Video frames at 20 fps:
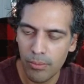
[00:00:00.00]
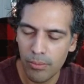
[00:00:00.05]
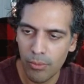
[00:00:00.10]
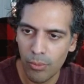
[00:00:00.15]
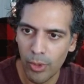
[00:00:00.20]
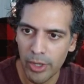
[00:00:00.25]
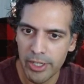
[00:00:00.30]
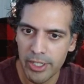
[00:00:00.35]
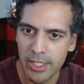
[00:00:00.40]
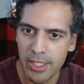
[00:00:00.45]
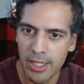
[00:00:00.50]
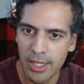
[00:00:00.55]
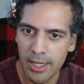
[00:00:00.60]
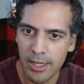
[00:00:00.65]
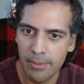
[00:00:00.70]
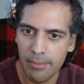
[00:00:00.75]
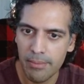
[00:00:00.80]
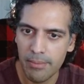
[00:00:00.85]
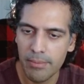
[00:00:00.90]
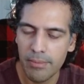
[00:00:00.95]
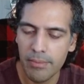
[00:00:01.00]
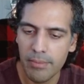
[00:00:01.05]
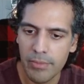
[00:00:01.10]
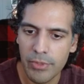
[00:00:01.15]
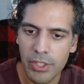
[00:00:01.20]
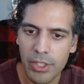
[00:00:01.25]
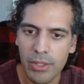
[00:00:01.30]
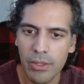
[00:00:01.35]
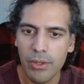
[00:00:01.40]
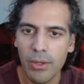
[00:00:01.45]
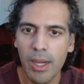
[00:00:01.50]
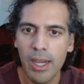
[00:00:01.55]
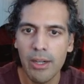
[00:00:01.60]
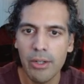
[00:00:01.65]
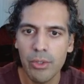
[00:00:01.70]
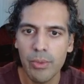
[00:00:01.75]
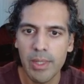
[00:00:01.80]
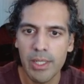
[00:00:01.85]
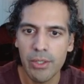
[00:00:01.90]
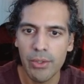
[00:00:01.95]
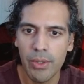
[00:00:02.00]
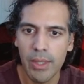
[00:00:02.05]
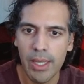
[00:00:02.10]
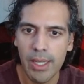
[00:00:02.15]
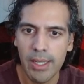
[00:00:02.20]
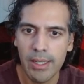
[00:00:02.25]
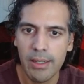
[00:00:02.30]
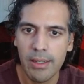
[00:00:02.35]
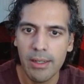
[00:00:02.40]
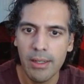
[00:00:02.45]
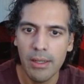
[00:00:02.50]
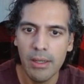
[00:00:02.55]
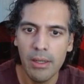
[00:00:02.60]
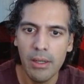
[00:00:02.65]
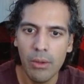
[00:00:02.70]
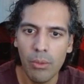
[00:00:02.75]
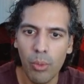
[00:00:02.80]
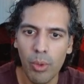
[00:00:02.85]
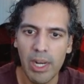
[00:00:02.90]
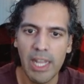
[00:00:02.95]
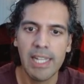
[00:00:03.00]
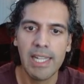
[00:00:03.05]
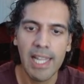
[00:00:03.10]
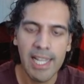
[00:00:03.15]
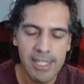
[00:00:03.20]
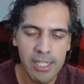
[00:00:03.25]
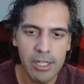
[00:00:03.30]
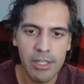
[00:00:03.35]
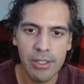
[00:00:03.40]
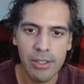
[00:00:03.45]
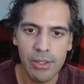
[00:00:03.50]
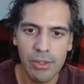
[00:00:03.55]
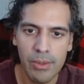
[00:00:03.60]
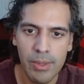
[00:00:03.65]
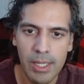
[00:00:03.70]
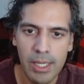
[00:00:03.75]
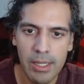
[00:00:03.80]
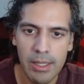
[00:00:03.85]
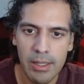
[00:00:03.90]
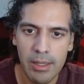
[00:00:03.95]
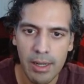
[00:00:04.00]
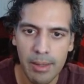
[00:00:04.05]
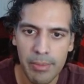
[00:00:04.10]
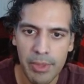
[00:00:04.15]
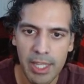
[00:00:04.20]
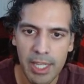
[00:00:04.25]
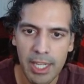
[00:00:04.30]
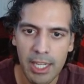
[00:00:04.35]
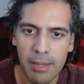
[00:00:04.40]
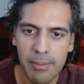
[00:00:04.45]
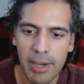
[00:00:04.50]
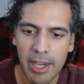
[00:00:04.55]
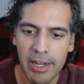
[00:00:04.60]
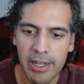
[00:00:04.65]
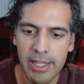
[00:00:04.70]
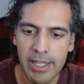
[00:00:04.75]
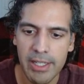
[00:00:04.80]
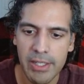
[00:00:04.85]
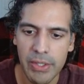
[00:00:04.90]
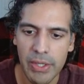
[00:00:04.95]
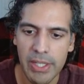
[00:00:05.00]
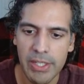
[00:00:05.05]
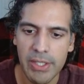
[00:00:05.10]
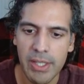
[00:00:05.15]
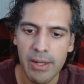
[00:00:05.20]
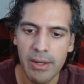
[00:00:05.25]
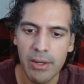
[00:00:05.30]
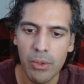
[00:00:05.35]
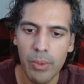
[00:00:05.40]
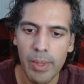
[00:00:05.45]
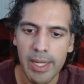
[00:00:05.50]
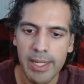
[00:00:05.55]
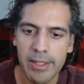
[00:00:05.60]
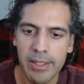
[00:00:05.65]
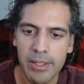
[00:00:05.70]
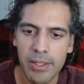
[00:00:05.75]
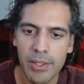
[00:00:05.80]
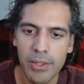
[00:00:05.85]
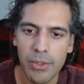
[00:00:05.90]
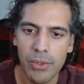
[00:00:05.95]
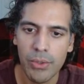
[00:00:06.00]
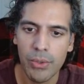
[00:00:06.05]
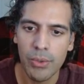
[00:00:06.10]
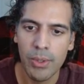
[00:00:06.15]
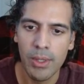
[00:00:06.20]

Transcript: one time. So how do we do that? What I'd like to do here, I'm thinking about is there a way to